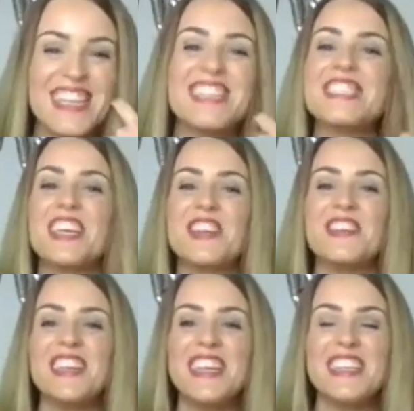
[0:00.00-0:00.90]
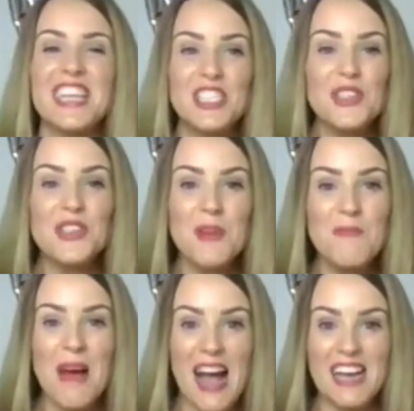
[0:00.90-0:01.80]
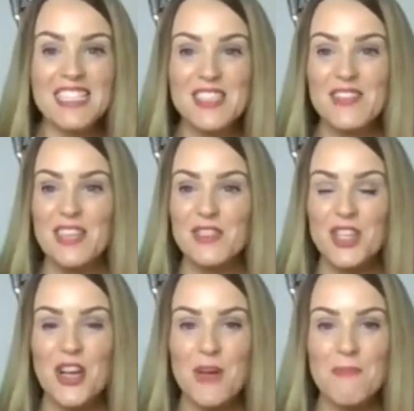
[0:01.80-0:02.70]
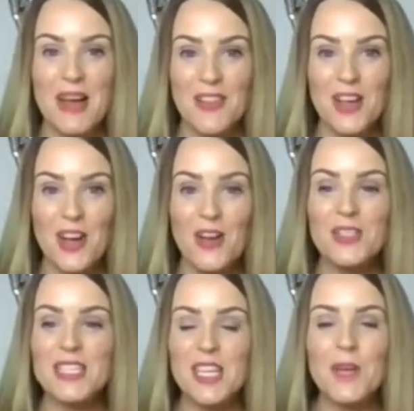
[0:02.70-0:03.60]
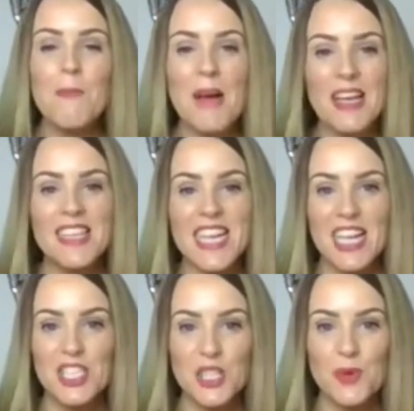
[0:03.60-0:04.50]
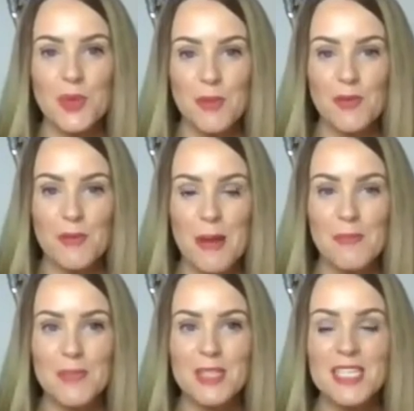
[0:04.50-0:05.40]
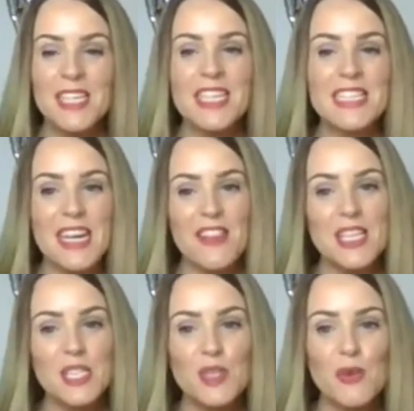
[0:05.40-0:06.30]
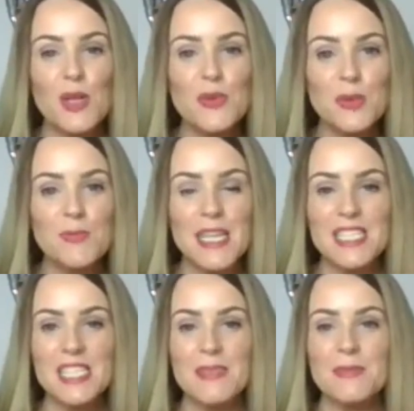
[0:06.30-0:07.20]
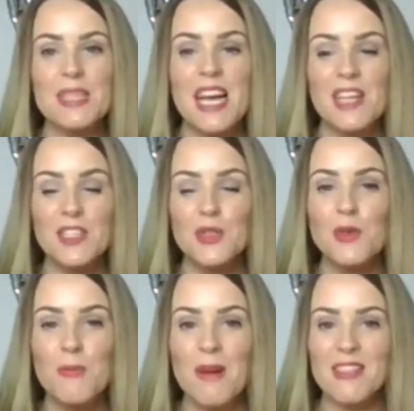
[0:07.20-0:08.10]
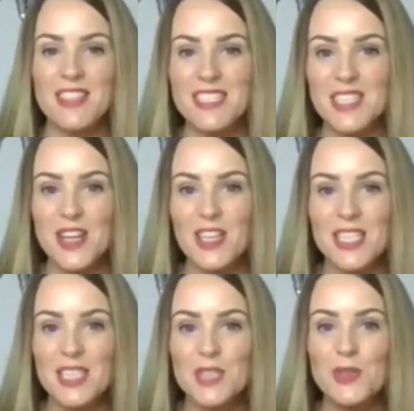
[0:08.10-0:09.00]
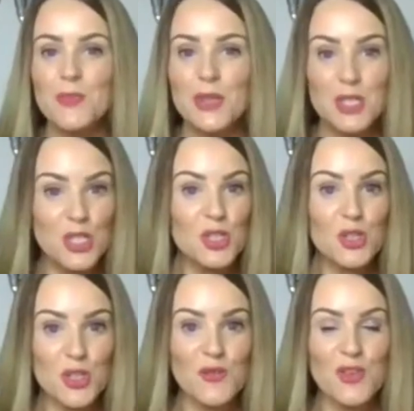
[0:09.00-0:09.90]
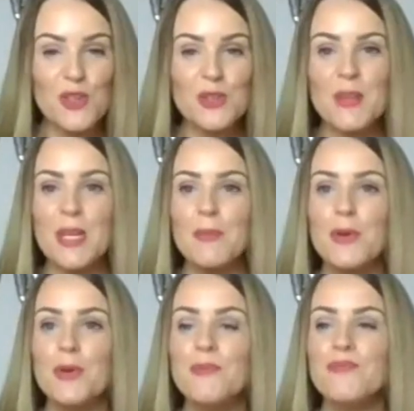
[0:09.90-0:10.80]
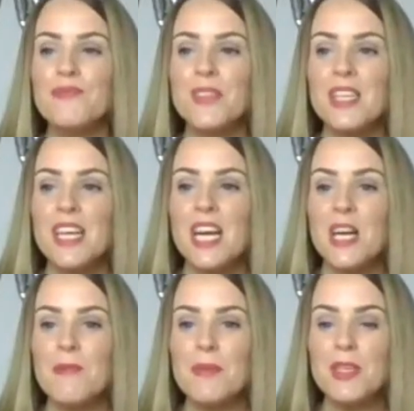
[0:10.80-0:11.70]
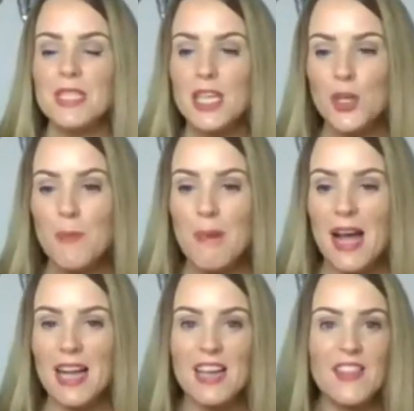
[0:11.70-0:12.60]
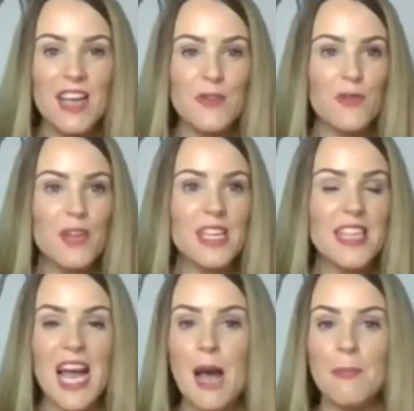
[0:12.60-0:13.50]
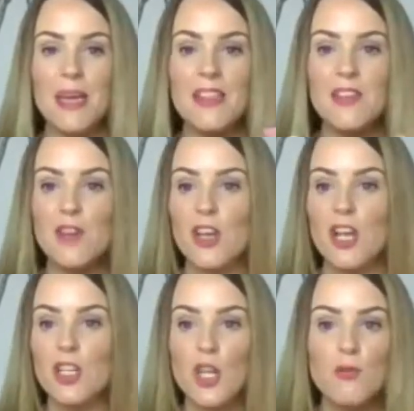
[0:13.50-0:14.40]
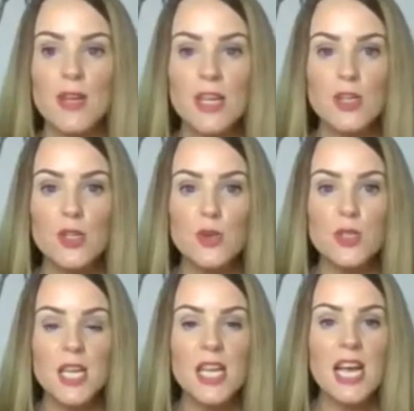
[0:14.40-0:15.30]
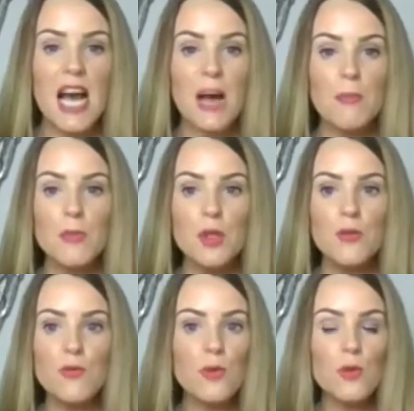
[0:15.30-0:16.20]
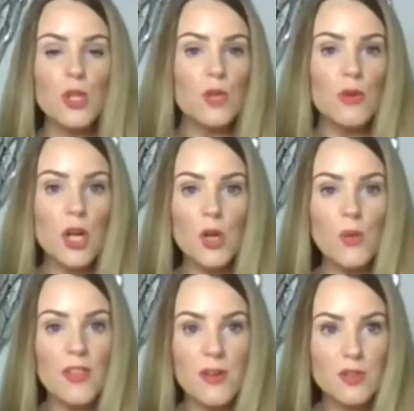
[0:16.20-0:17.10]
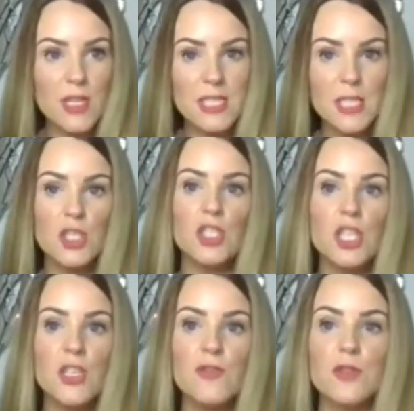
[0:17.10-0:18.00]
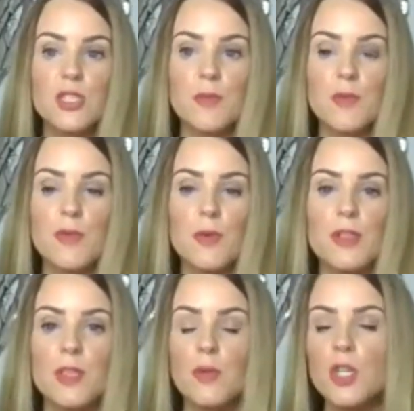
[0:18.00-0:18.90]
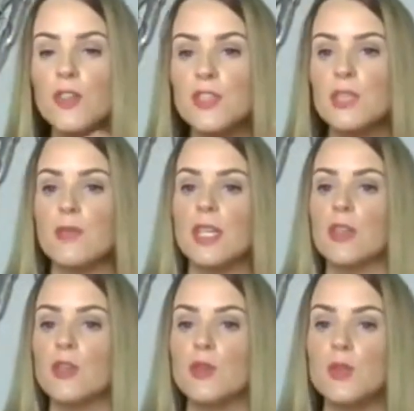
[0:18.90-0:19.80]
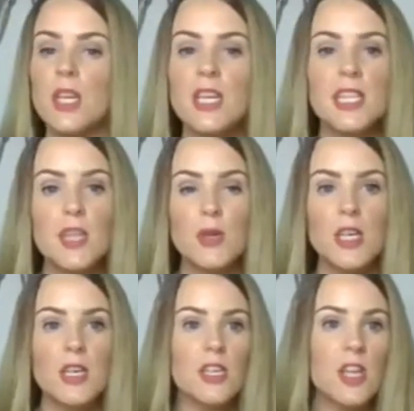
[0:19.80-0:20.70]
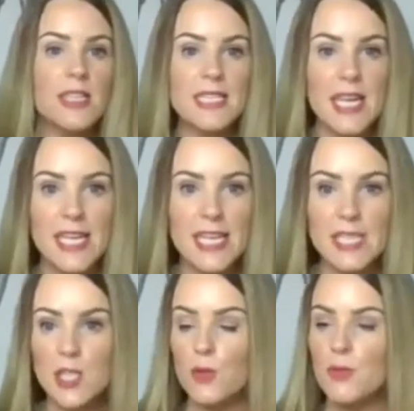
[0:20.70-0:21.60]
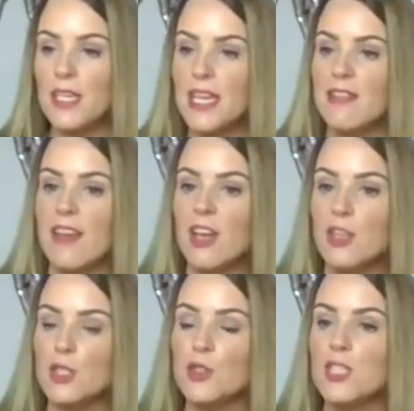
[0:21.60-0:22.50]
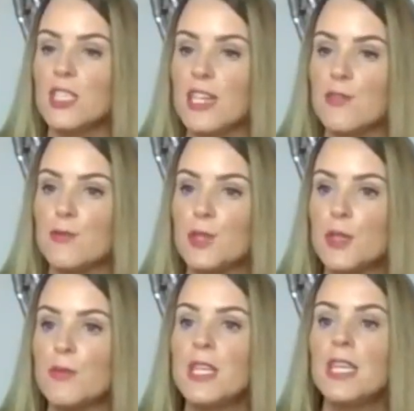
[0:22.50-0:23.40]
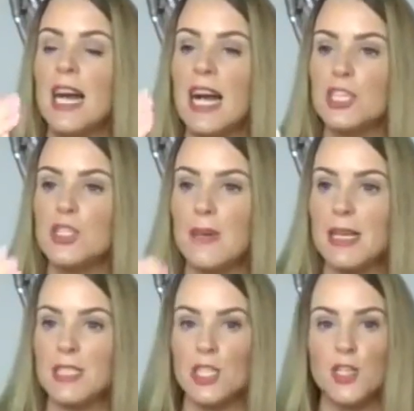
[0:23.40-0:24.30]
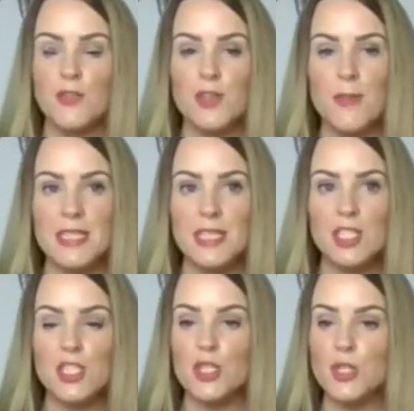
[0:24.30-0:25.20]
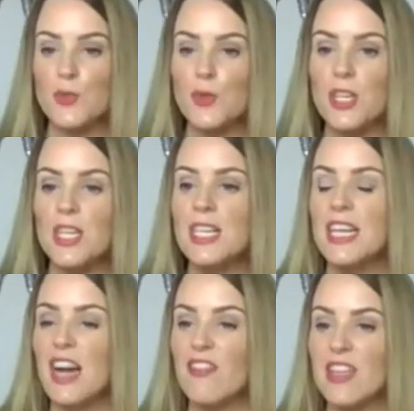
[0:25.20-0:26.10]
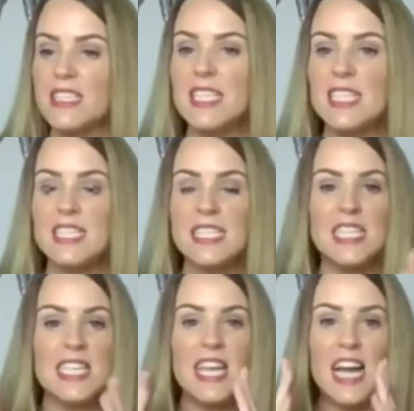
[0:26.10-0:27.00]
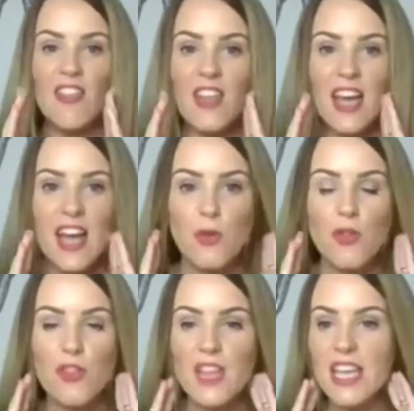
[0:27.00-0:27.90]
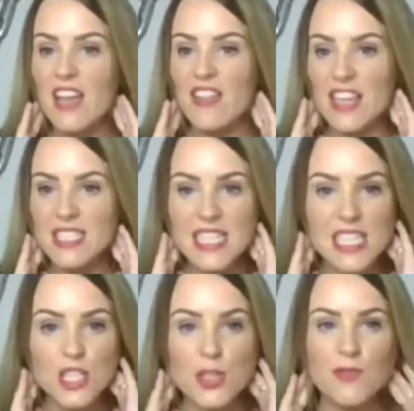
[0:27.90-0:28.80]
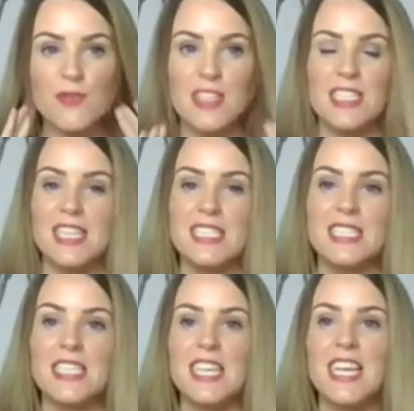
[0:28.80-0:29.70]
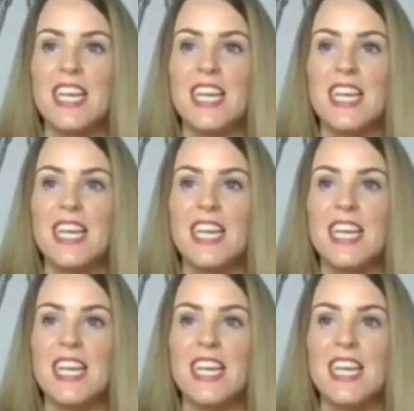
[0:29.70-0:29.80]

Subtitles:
So they do come back as if they've turned back the clock. So they come back at the age they want to be remembered. Now this throws mediums, and I talk about this in psychic school because does confuse people, because they come back and they're free, they're happy, and they've got like no wrinkles. And for all you know, when they've transitioned over into spirit world, they were covered in wrinkles. They were 98 years old, but here they are stood in your living room as you're passing over the message to someone, and they're 60 and they're healthy and their skin's looking fantastic.